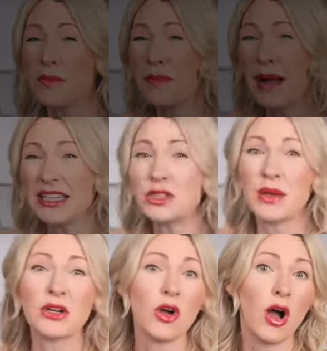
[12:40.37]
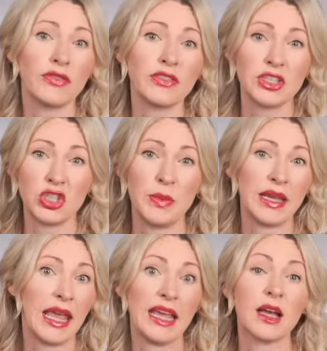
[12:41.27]
you're much better off
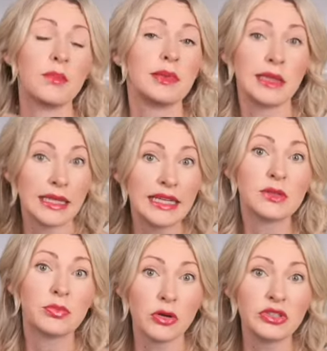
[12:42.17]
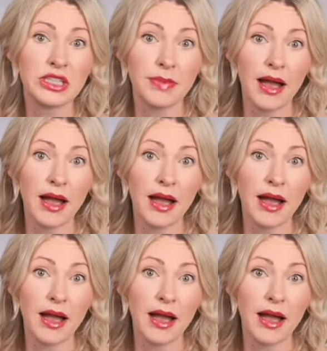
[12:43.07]
consuming a complete protein